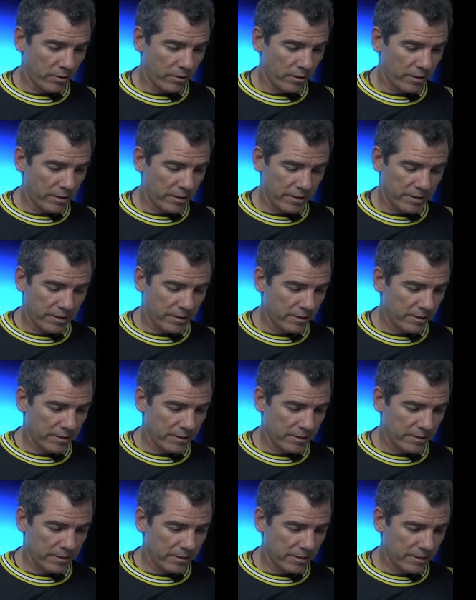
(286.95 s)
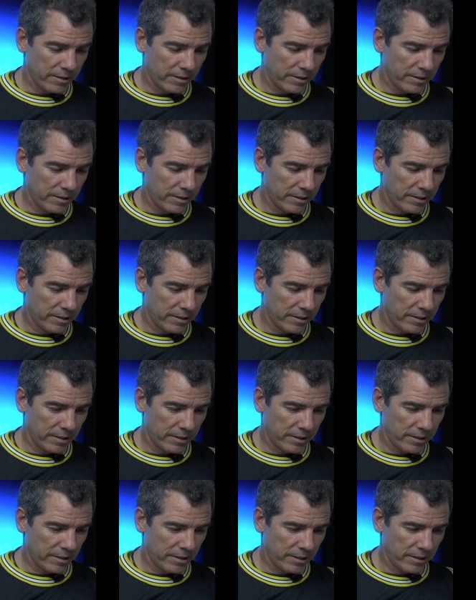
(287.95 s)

No one is speaking in this clip.